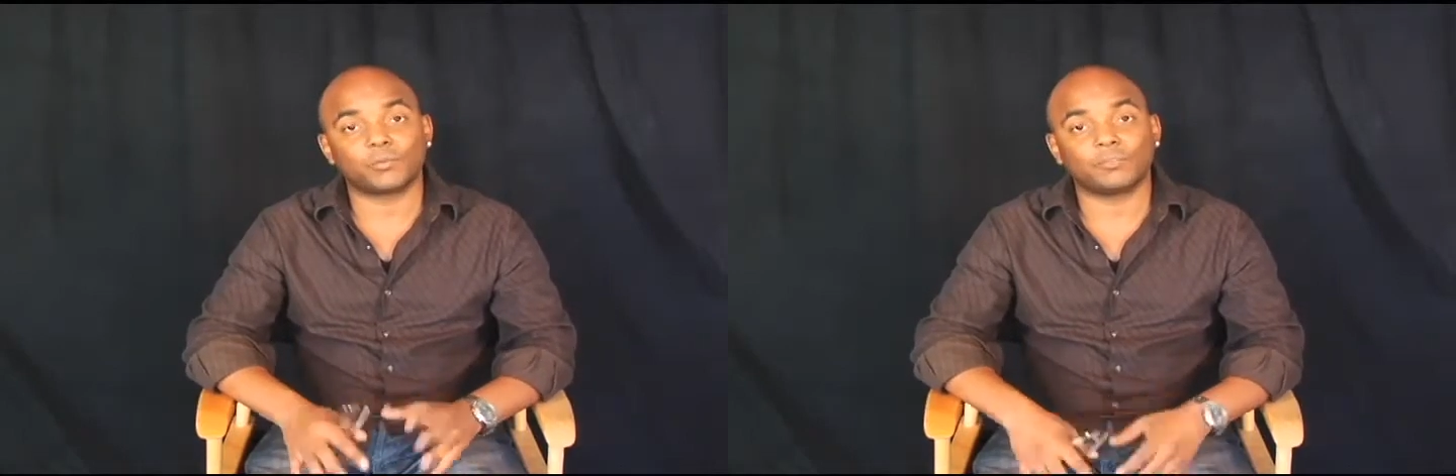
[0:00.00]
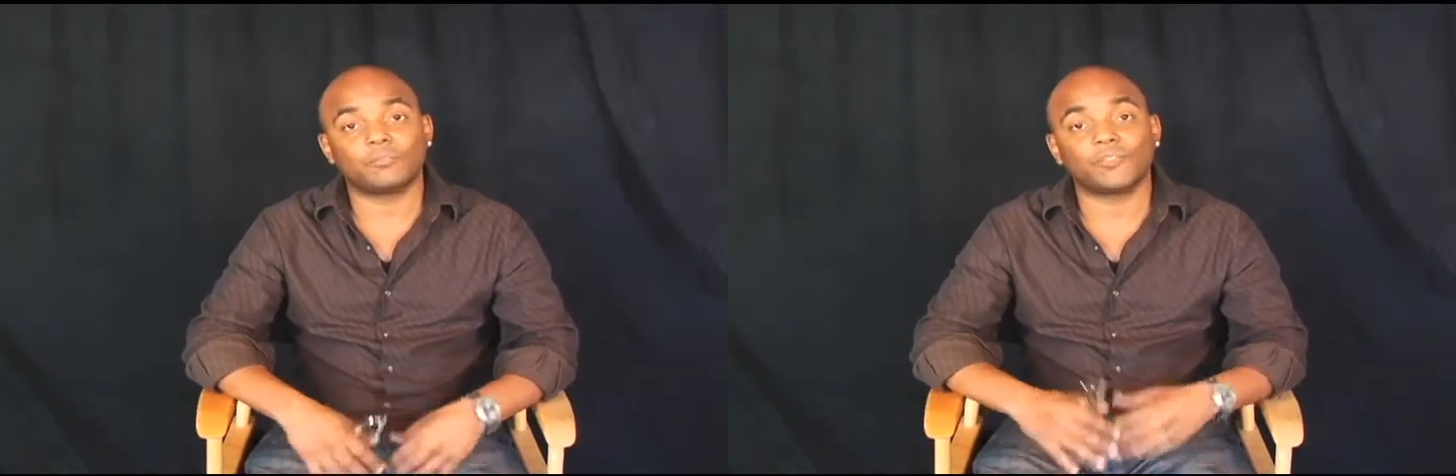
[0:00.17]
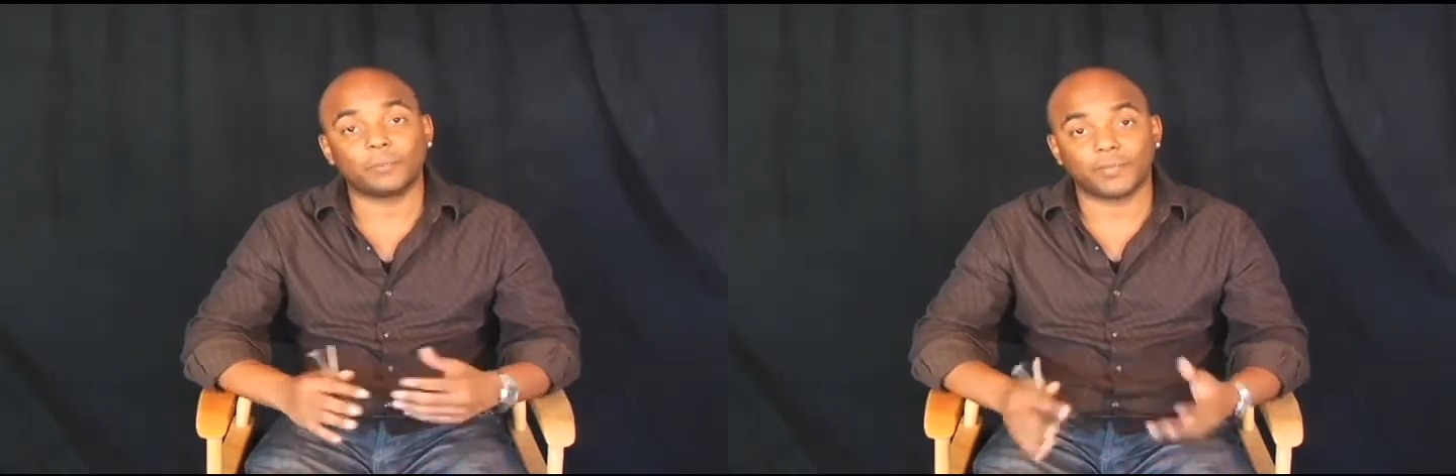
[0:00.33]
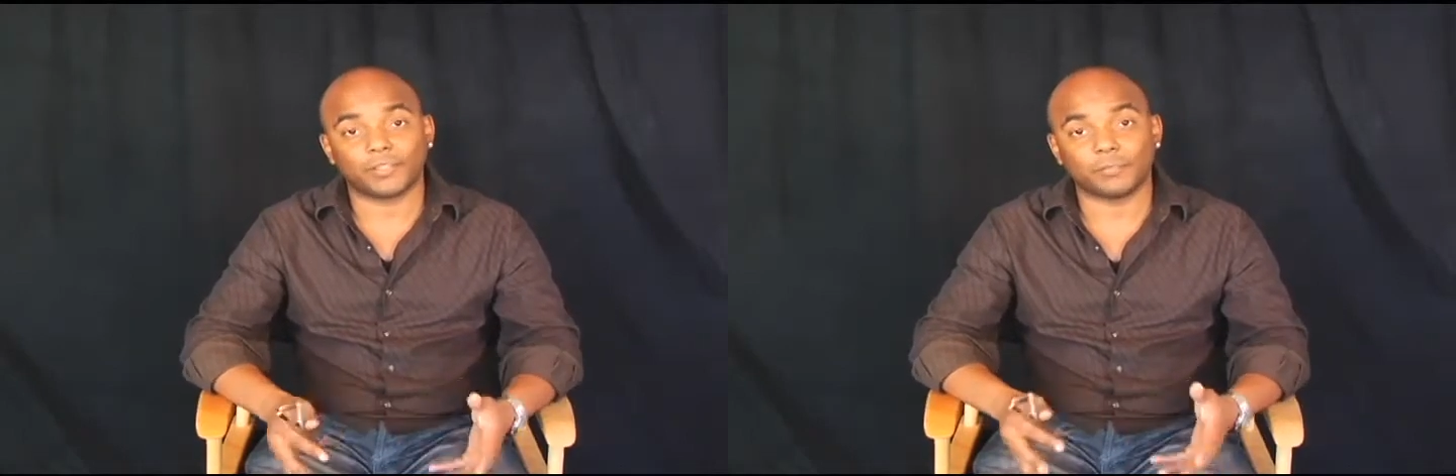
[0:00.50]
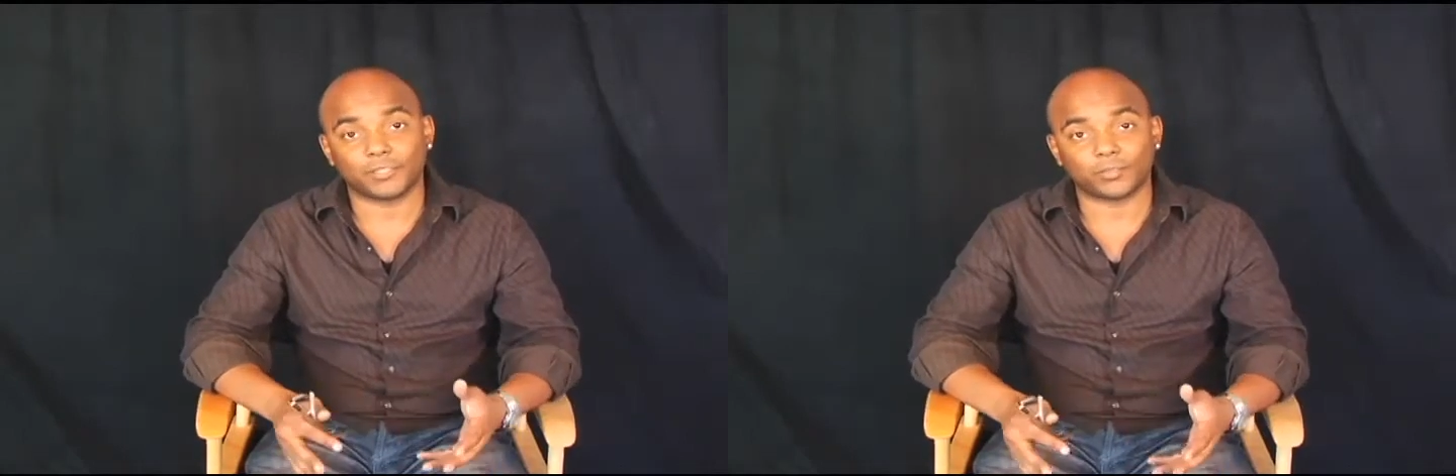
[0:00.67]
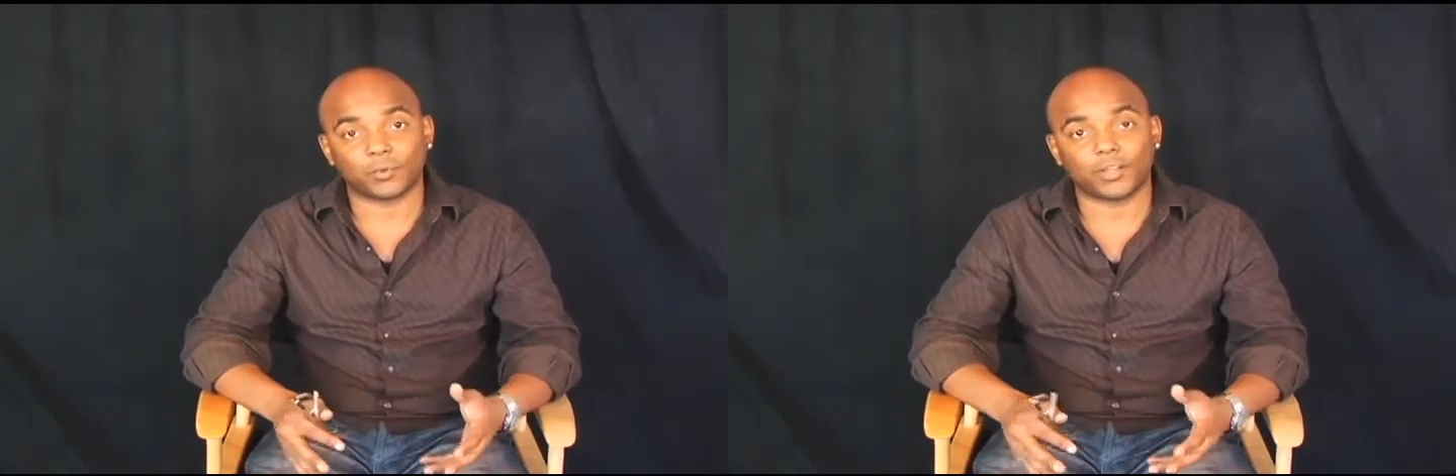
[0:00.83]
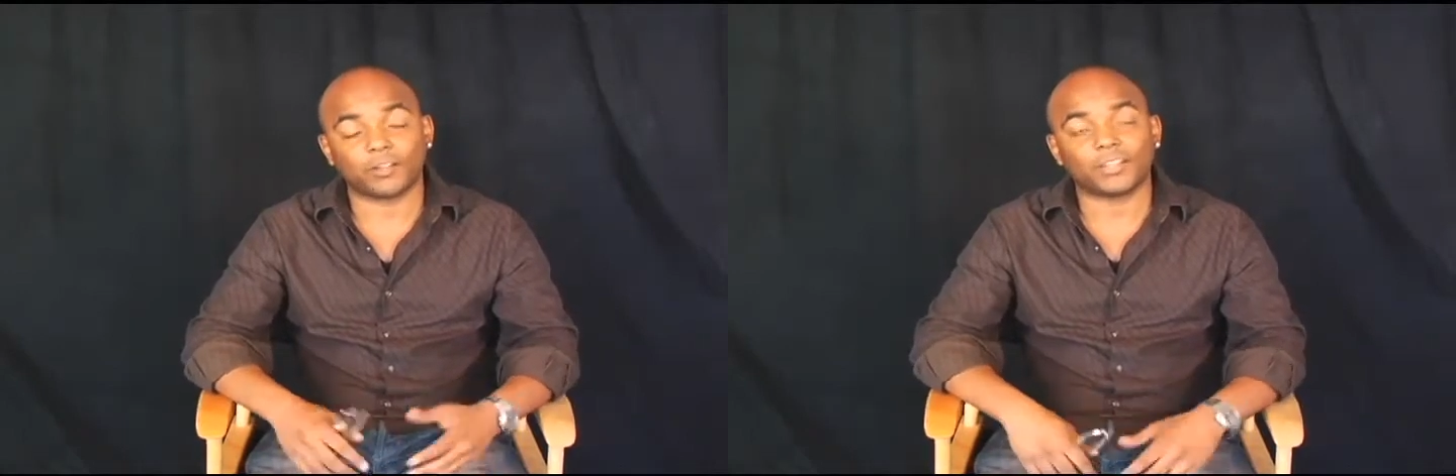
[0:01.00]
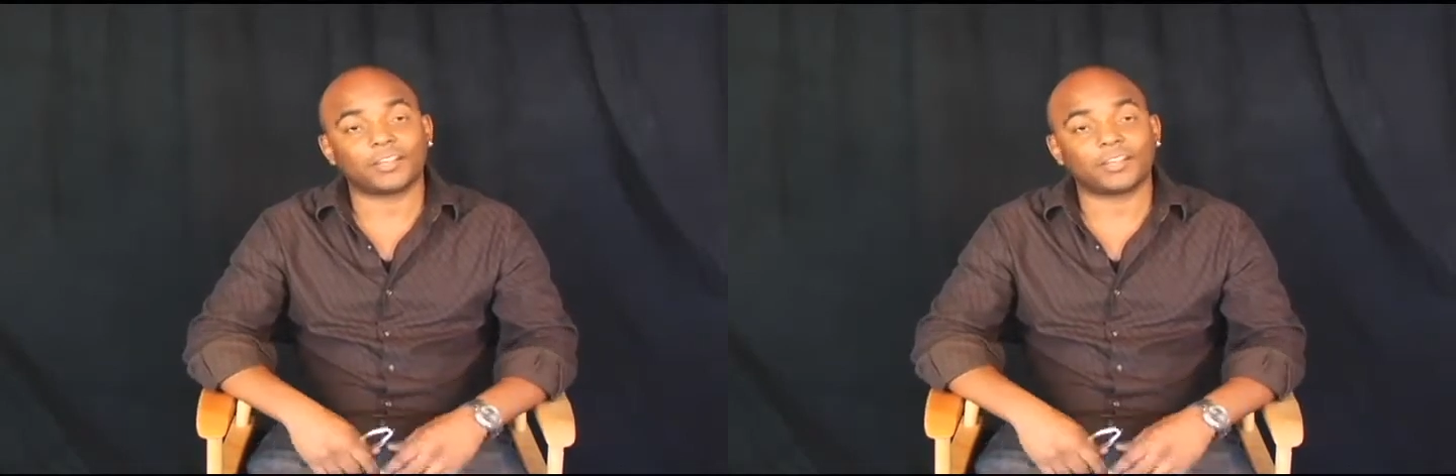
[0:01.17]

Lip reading: with filming them as well.